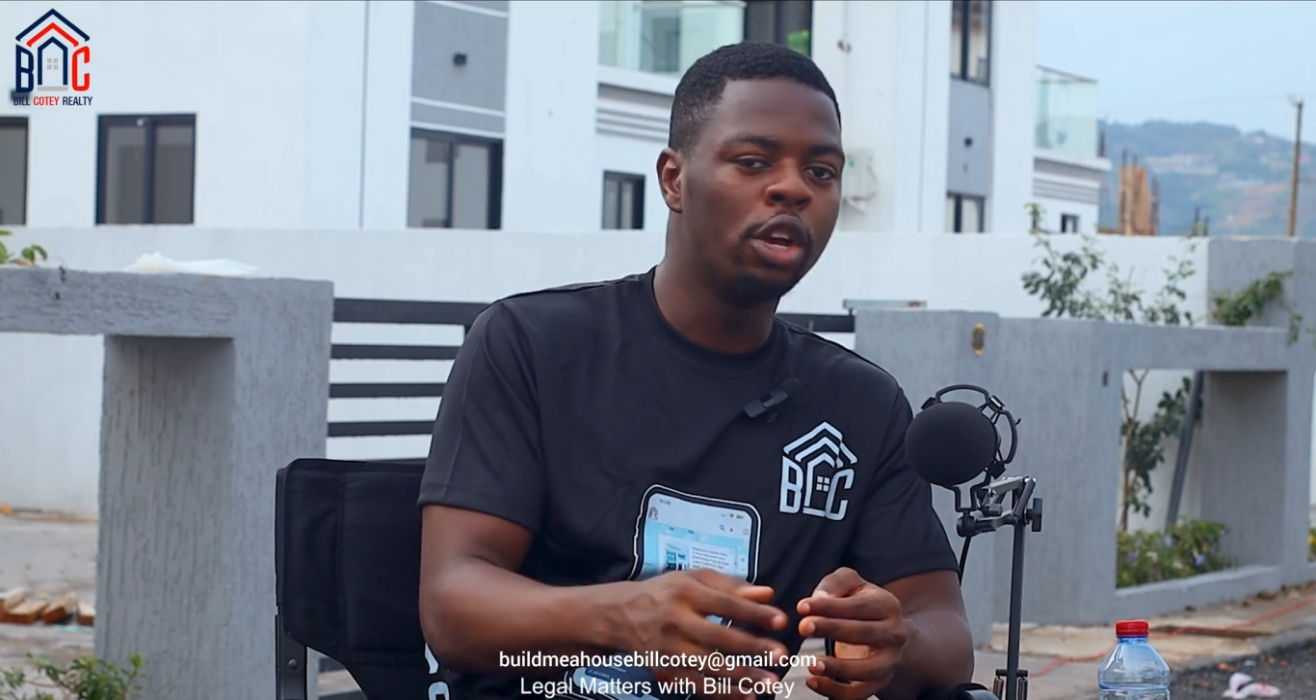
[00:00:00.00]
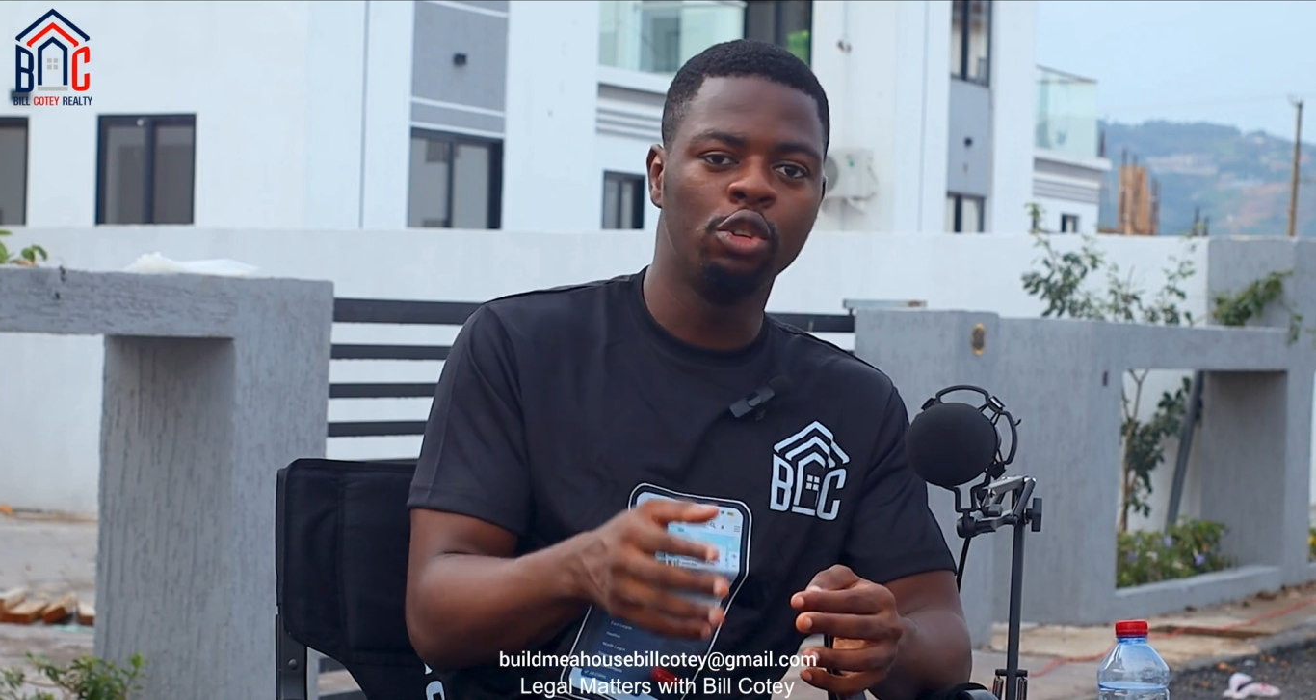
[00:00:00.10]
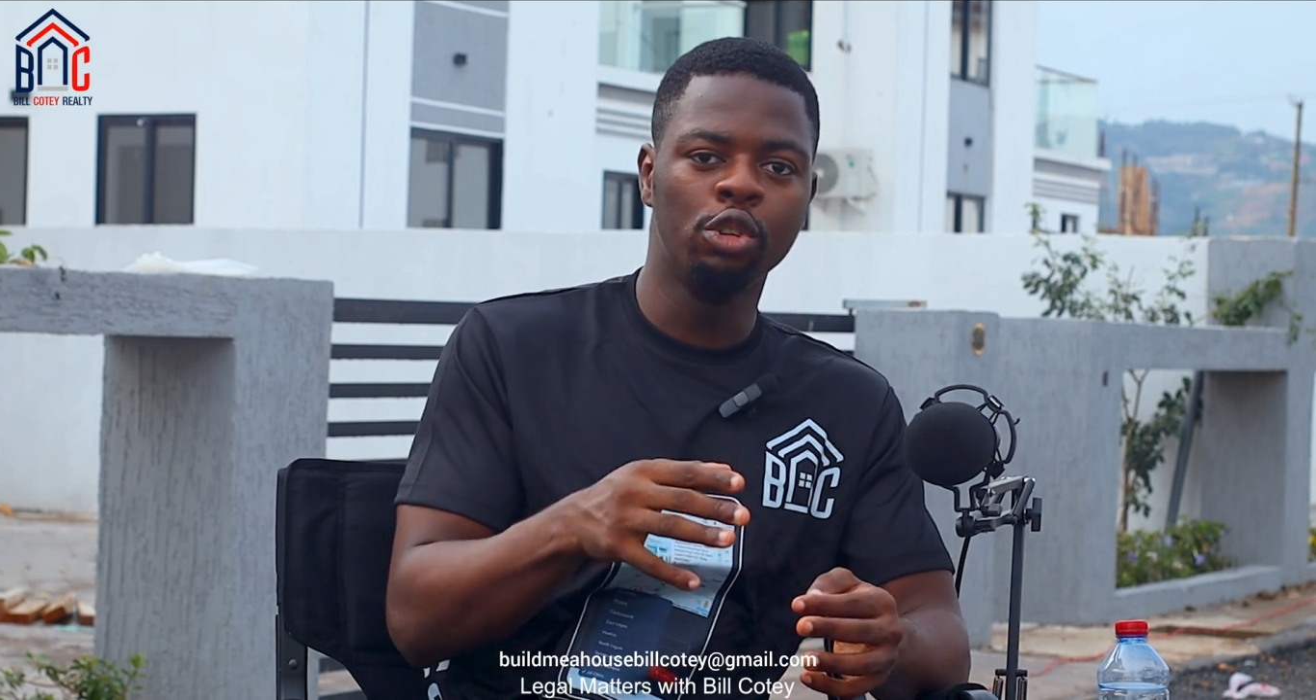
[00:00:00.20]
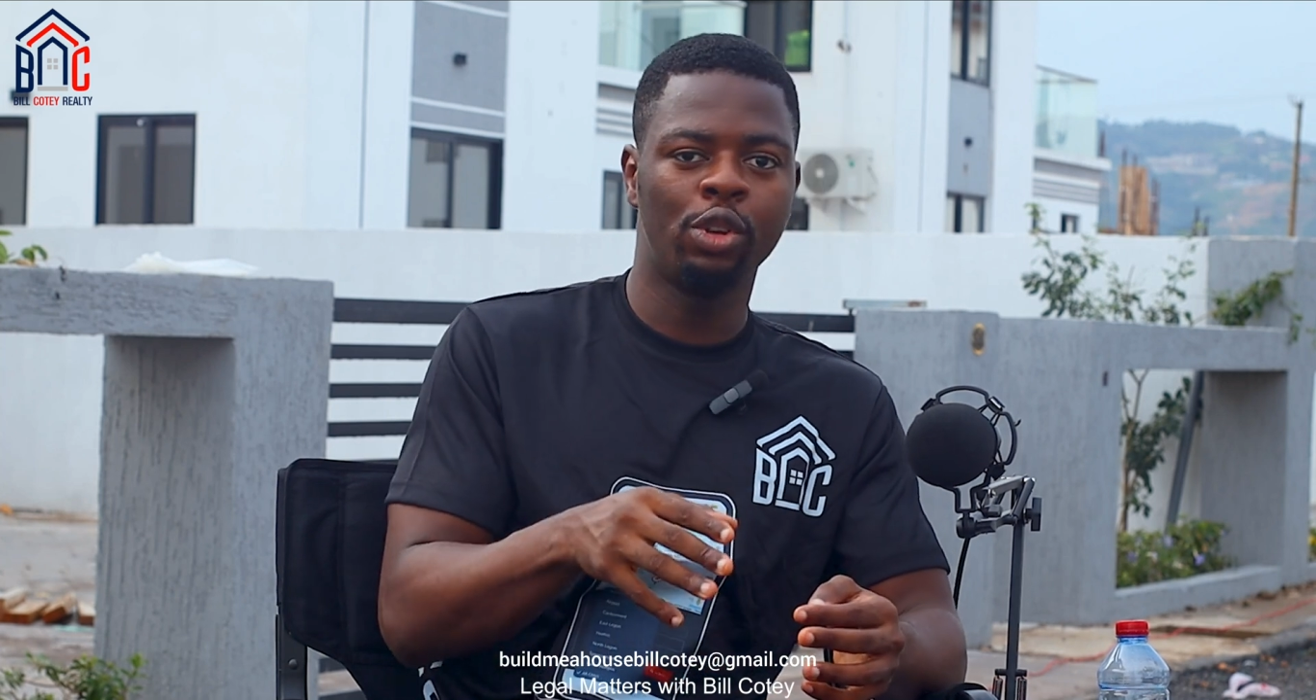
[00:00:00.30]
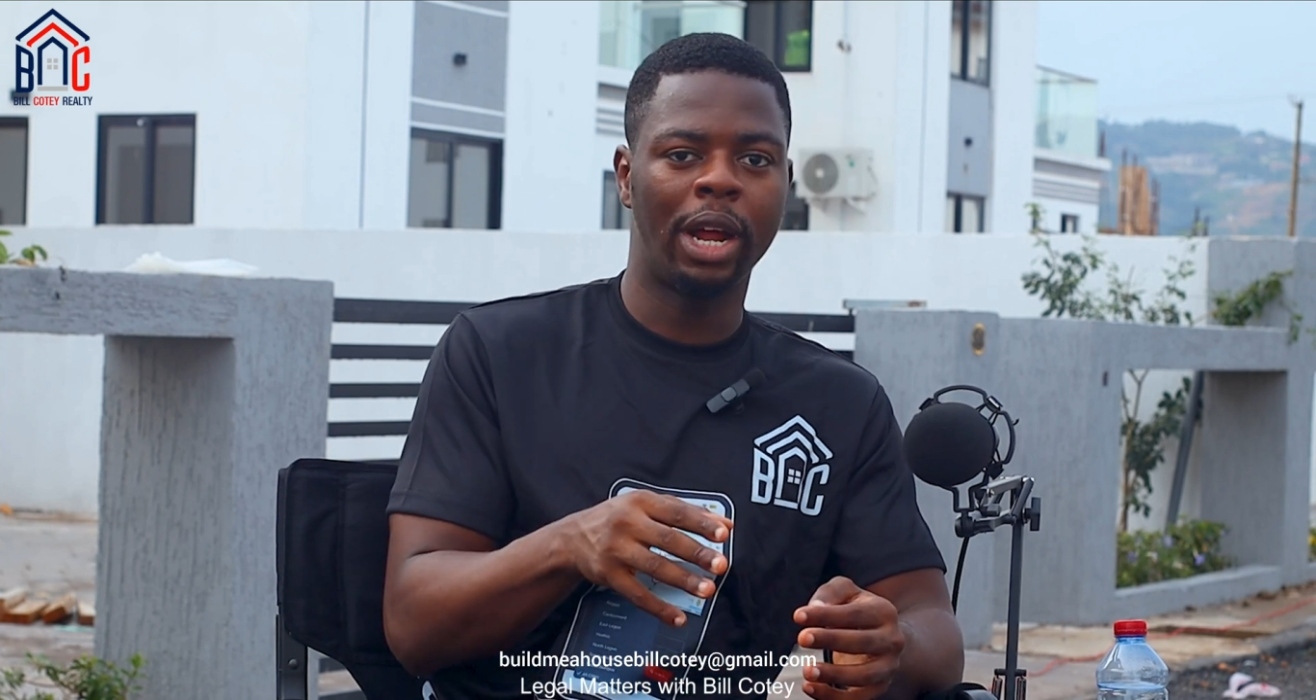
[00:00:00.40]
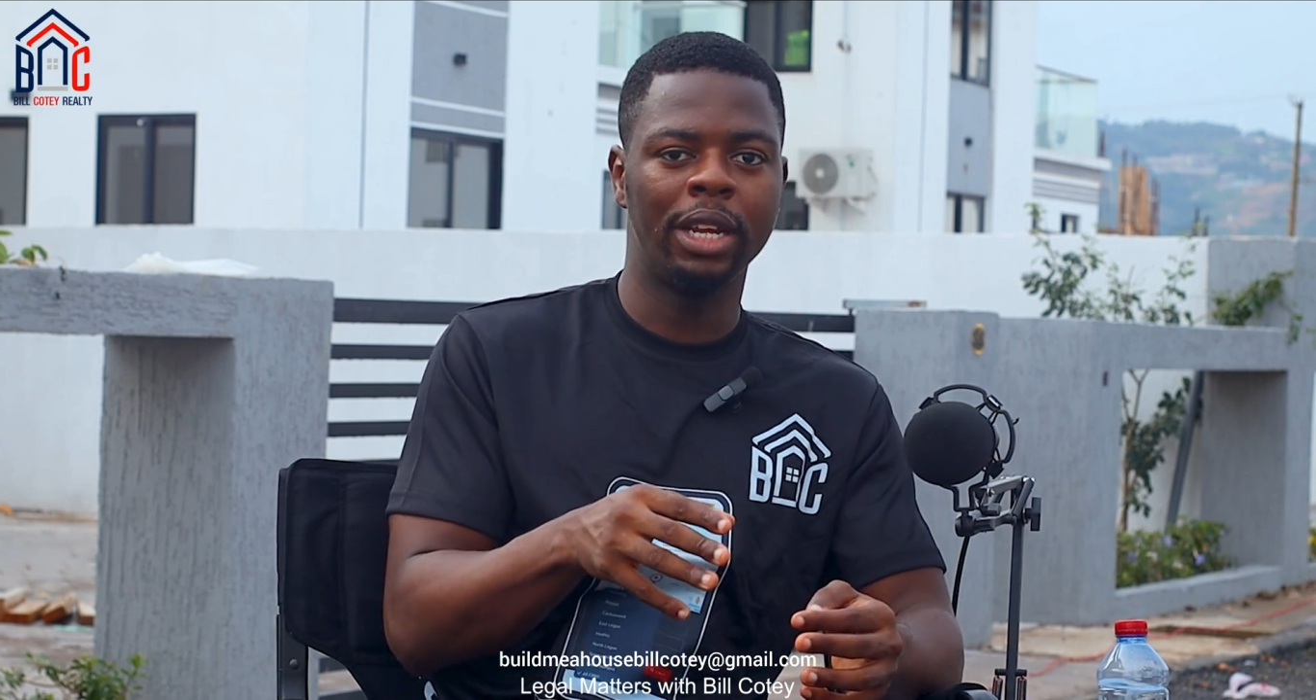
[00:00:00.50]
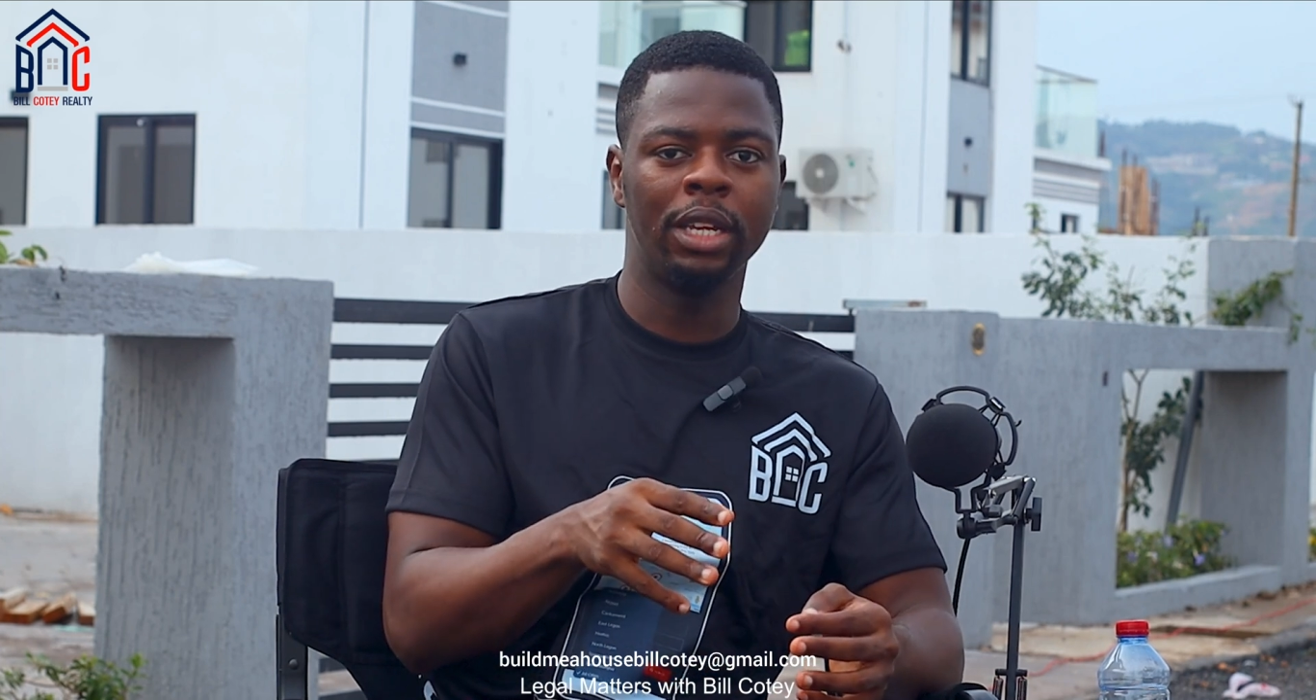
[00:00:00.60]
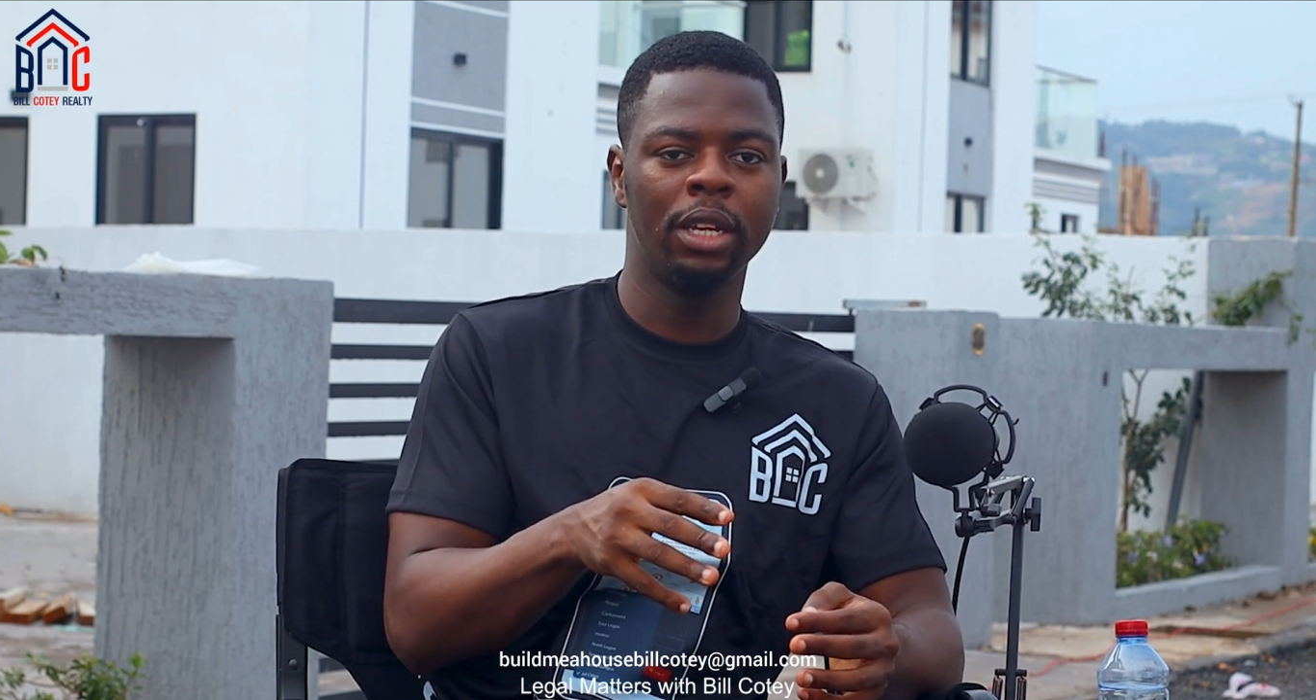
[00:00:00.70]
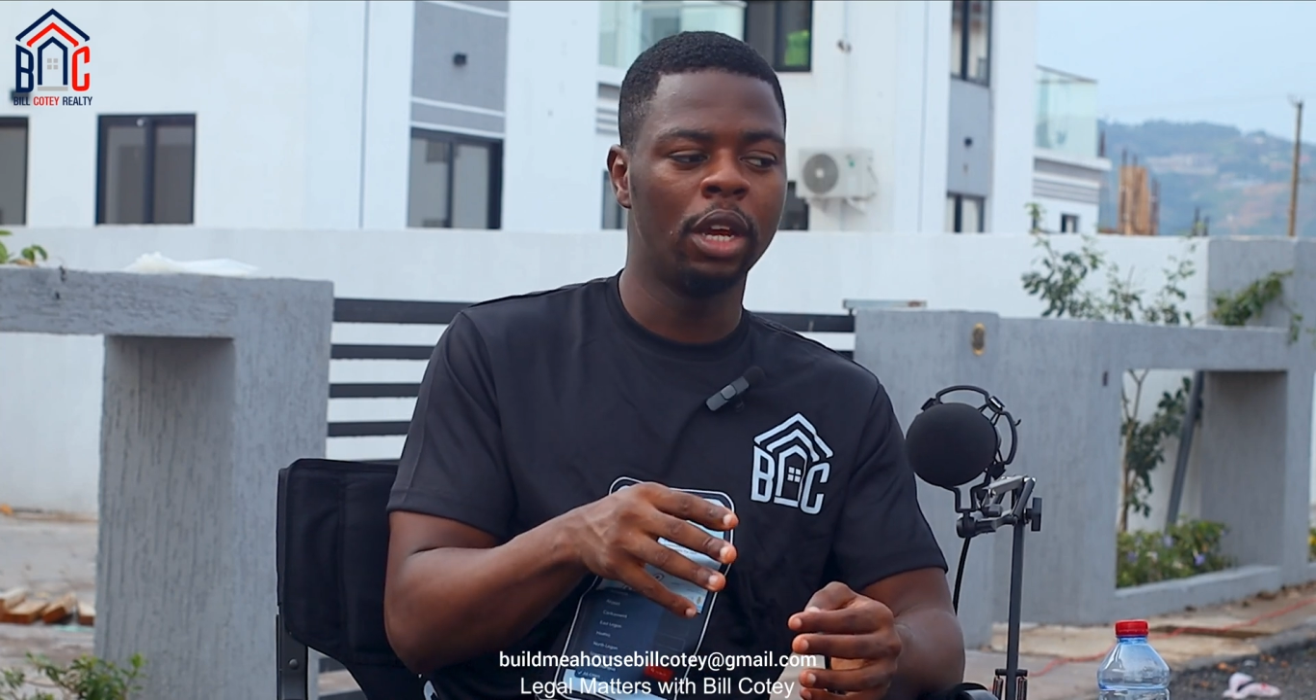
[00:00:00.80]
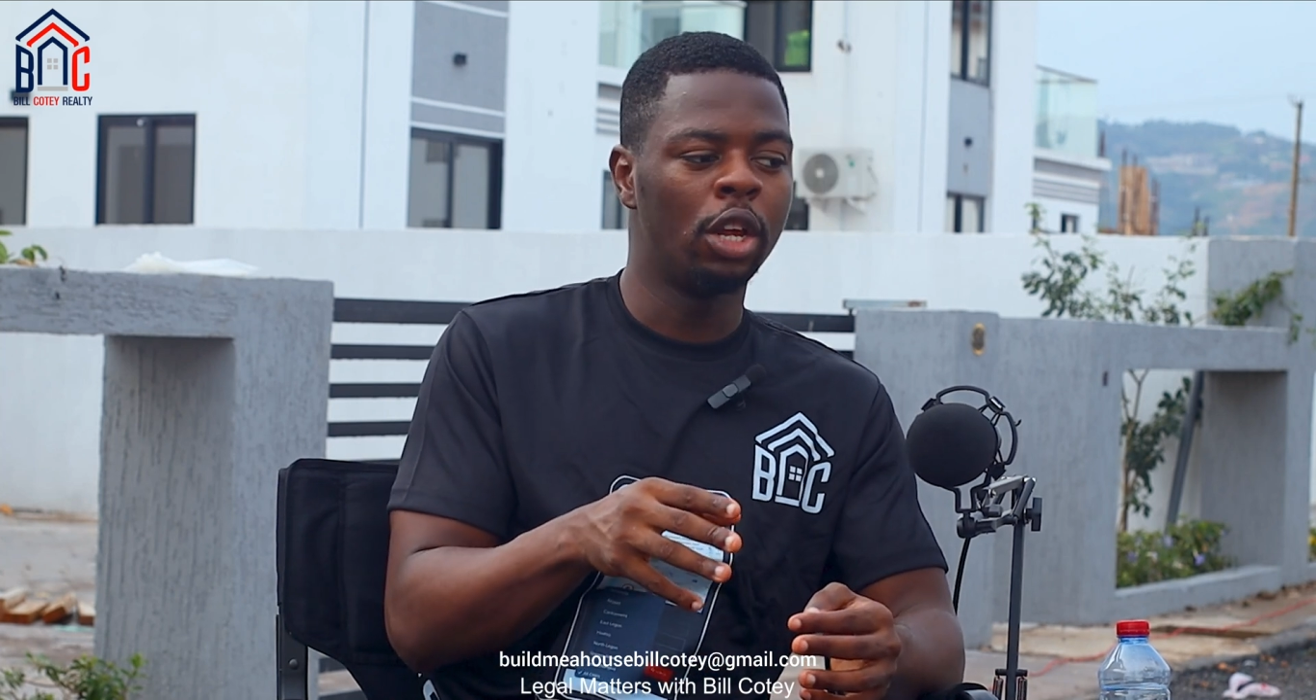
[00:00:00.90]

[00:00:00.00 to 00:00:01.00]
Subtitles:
Usually,